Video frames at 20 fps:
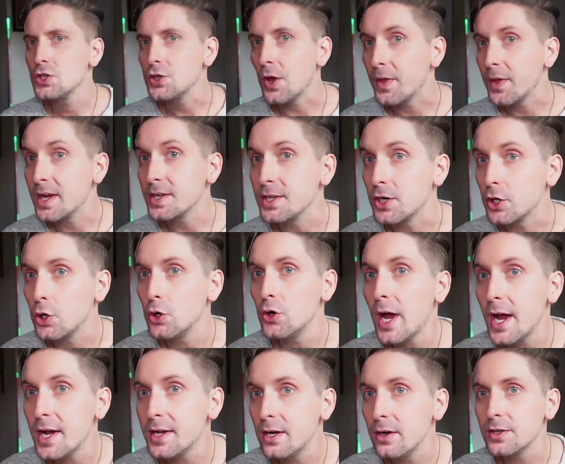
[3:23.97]
So I think it's a
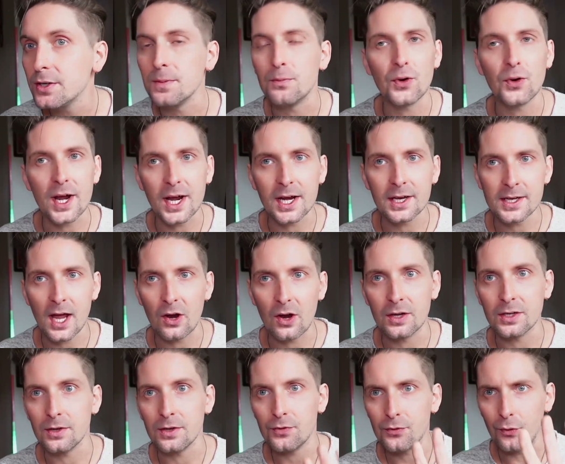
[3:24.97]
good idea to break it
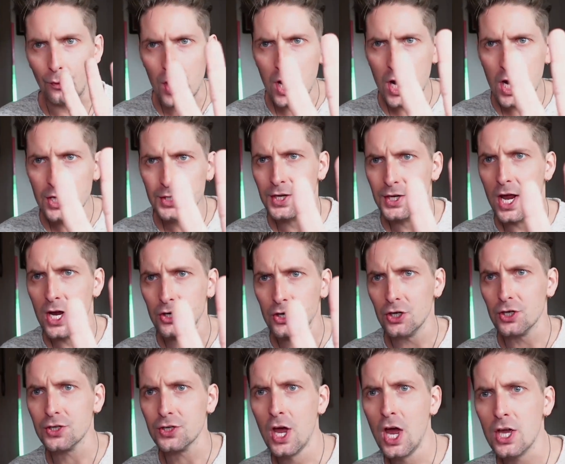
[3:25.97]
down into three
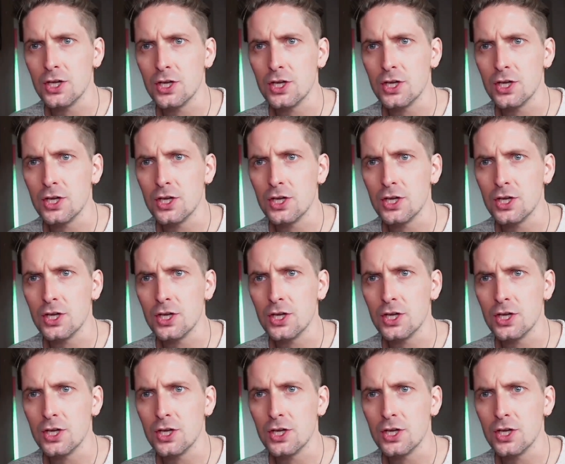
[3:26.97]
stages.